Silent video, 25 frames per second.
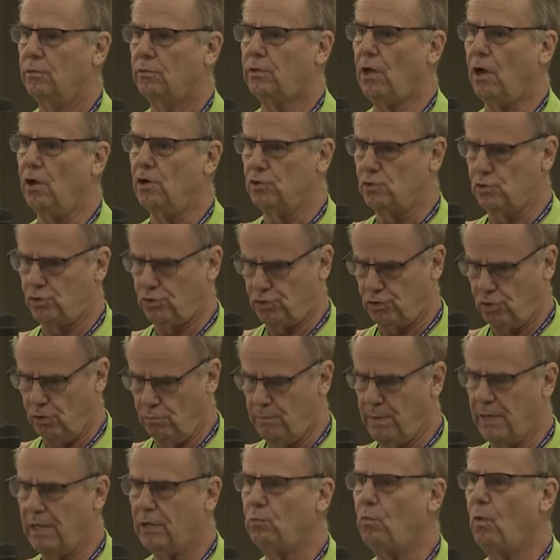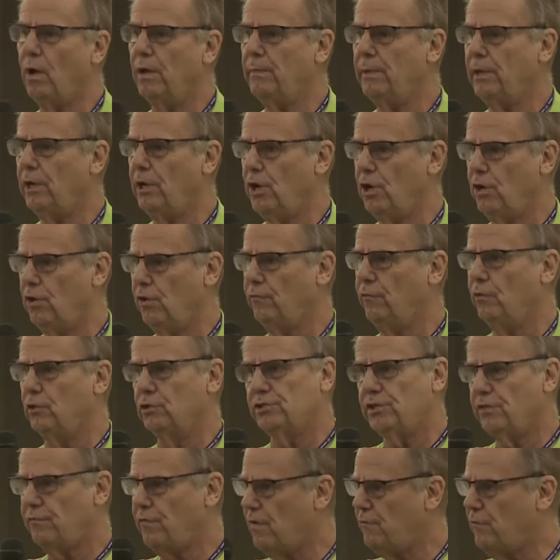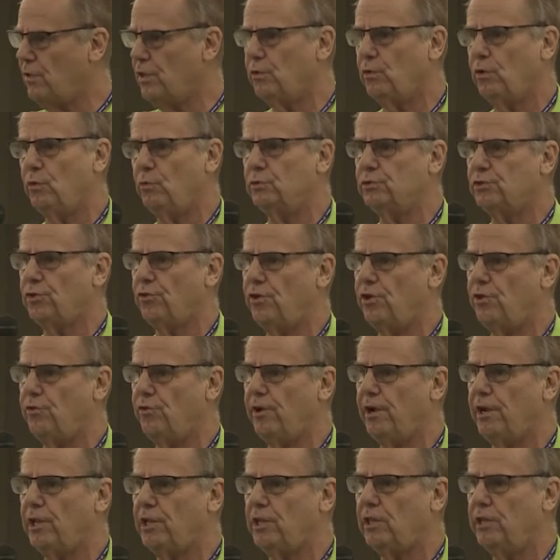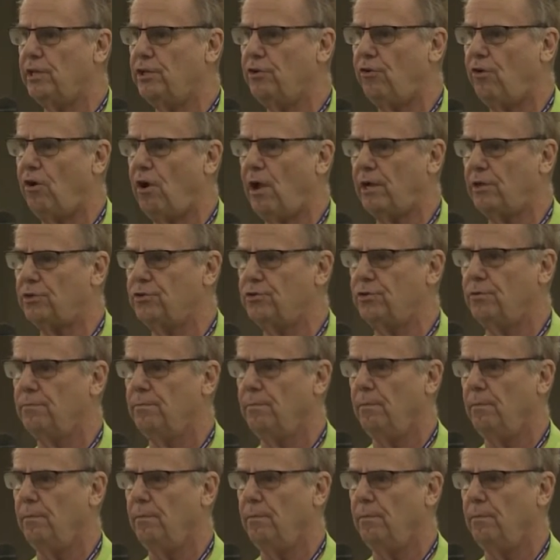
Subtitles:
Cars should be at 1 minute intervals if everything was theoretically correct.